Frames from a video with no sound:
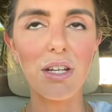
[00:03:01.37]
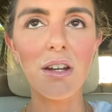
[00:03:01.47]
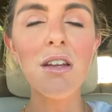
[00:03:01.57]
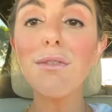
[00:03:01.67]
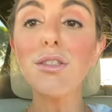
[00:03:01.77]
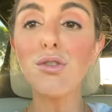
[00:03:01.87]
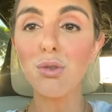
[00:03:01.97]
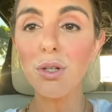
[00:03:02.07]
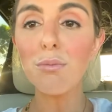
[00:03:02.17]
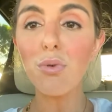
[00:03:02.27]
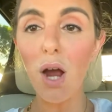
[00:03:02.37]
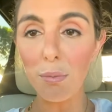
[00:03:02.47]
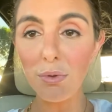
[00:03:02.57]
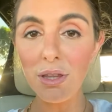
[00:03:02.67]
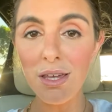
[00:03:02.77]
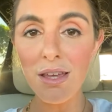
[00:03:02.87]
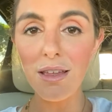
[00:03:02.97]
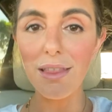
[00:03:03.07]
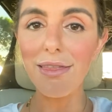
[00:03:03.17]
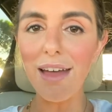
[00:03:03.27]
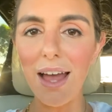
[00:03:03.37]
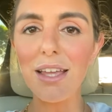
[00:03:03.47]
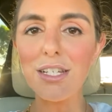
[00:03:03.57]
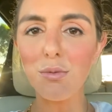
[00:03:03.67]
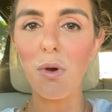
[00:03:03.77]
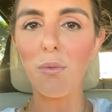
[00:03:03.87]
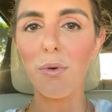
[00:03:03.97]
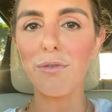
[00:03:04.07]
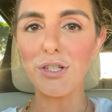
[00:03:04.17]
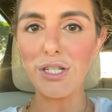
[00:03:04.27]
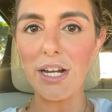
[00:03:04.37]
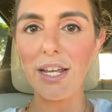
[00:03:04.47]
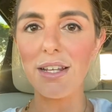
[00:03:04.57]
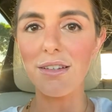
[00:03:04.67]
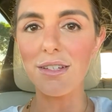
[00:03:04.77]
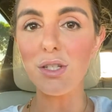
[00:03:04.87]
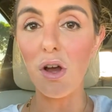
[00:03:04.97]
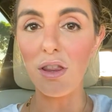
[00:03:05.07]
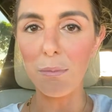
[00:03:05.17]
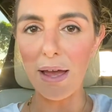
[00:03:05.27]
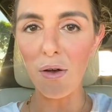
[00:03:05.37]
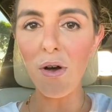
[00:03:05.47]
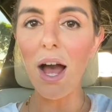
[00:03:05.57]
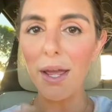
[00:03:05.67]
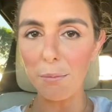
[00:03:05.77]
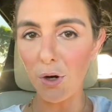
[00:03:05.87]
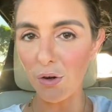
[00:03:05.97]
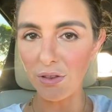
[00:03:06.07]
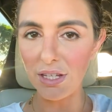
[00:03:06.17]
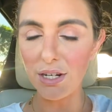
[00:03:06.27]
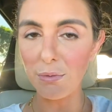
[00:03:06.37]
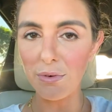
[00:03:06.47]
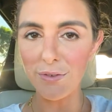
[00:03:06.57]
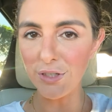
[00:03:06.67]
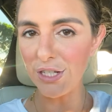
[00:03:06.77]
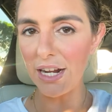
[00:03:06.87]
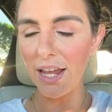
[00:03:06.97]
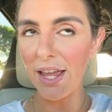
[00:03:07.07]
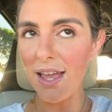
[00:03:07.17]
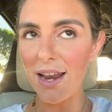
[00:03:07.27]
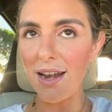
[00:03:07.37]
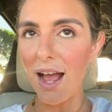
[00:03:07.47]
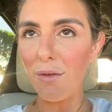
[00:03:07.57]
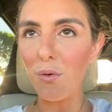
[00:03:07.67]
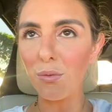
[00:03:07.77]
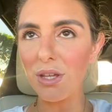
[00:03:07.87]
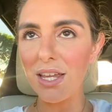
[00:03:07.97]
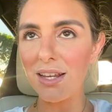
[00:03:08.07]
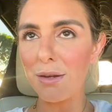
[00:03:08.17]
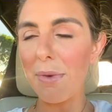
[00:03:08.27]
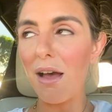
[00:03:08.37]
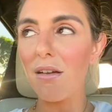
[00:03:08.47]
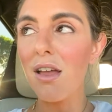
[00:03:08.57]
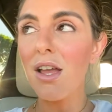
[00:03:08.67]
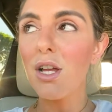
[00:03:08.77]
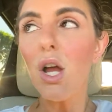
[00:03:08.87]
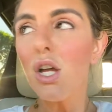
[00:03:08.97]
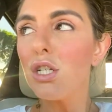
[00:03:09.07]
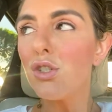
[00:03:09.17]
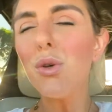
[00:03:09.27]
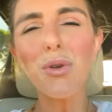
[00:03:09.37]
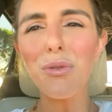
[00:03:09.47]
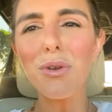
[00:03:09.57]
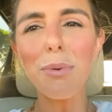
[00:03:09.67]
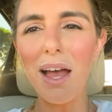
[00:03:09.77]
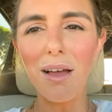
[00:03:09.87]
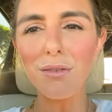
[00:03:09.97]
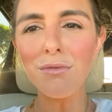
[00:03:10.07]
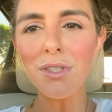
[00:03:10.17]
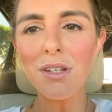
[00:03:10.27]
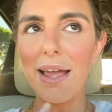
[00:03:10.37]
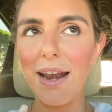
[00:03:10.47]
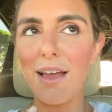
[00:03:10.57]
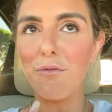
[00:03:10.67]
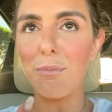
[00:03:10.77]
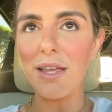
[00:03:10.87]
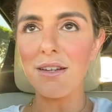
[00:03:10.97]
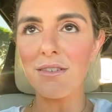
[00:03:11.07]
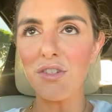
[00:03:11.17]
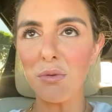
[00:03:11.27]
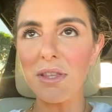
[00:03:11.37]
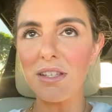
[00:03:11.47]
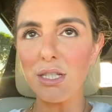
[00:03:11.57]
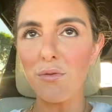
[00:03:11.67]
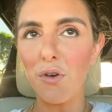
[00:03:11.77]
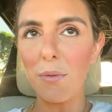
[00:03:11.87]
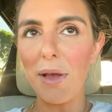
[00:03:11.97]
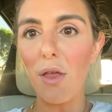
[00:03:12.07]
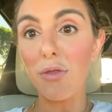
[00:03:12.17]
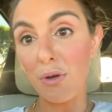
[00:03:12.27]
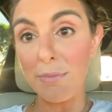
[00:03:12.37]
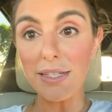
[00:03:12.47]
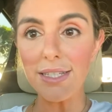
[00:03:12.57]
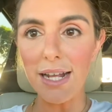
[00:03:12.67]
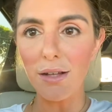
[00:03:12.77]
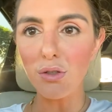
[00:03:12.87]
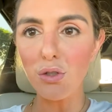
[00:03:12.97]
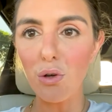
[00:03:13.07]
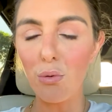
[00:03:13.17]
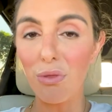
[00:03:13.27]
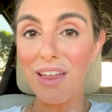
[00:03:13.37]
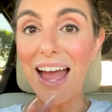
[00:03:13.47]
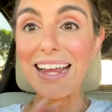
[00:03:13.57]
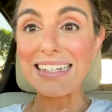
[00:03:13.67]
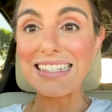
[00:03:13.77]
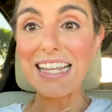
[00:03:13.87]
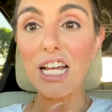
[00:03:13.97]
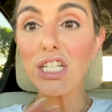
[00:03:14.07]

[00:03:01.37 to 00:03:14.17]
there. If you do it properly, that is what reverse dieting is all about. I am currently in a reverse diet and I've only gained about 2 to 3 pounds, and I've been doing this for about 3 months now. So that is